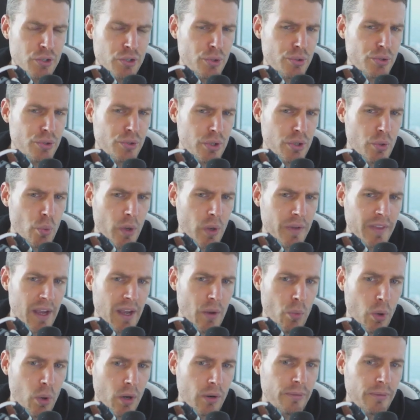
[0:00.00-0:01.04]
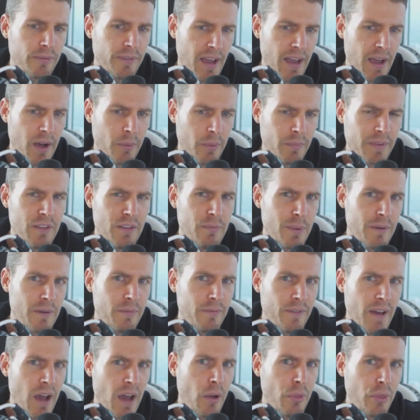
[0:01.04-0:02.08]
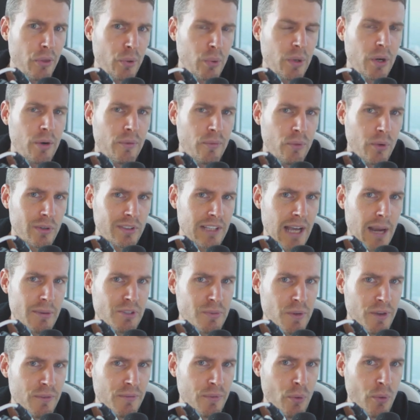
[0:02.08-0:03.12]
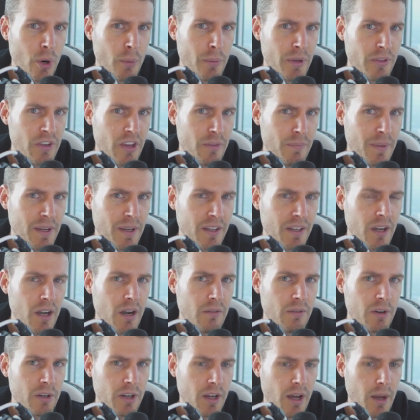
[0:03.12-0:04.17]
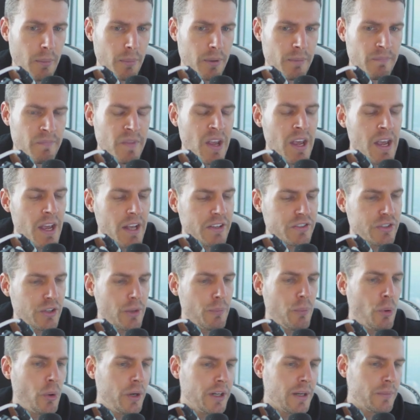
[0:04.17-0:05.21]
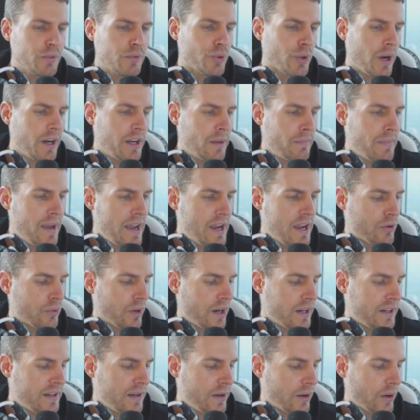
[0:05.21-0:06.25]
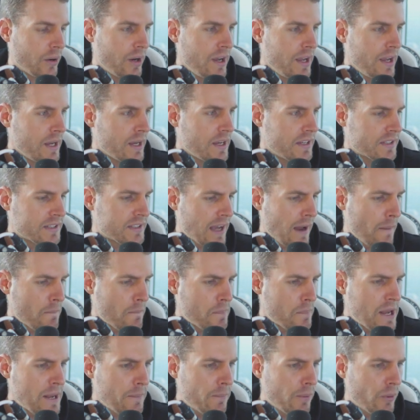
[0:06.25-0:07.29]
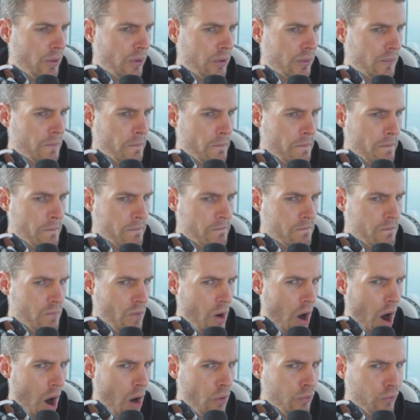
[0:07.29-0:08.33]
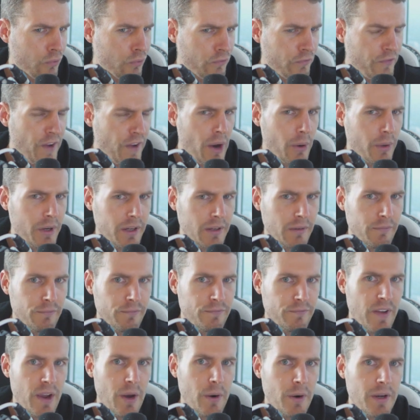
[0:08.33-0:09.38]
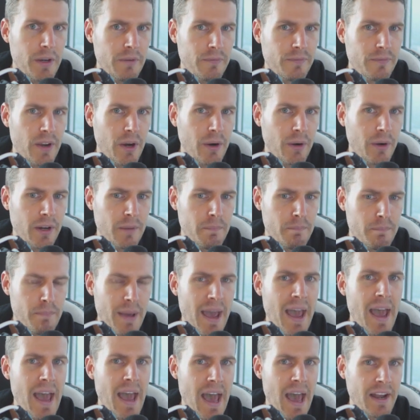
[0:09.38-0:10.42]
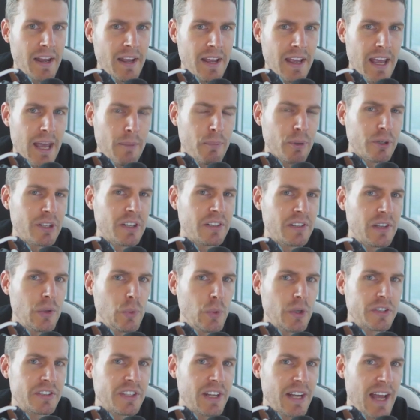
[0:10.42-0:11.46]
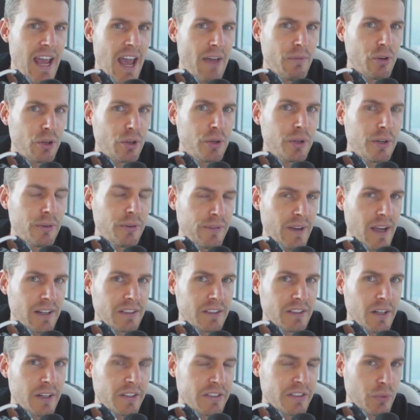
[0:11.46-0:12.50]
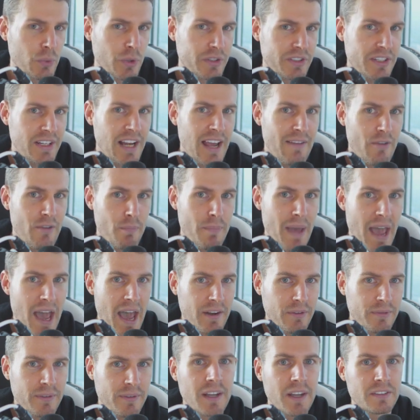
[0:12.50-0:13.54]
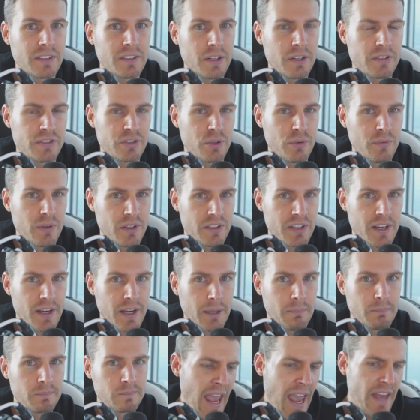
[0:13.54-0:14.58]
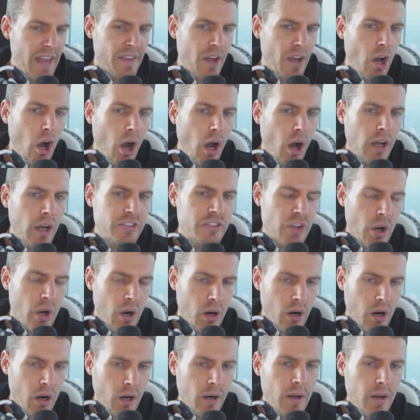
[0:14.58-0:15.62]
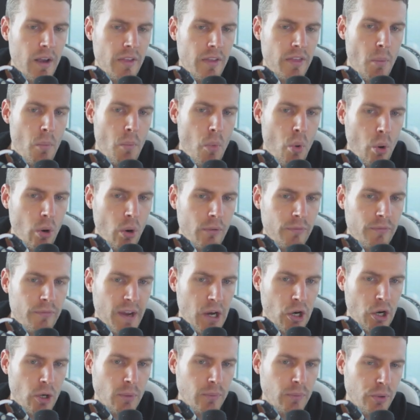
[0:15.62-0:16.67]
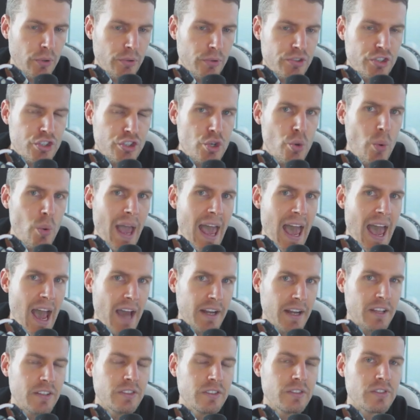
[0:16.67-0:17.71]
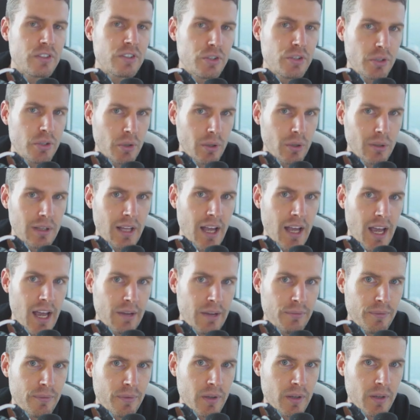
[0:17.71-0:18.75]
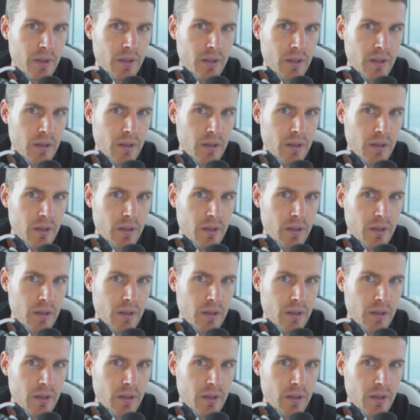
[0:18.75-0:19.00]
usually when they were found, they've been found three or four times before, but they've been covered up. And so the point I'm trying to make right right here is that people are very, very, very bad at predicting what's going to have a good effect on us and what's going to have a bad effect on us over time. And the odds are the more variables you add into your life,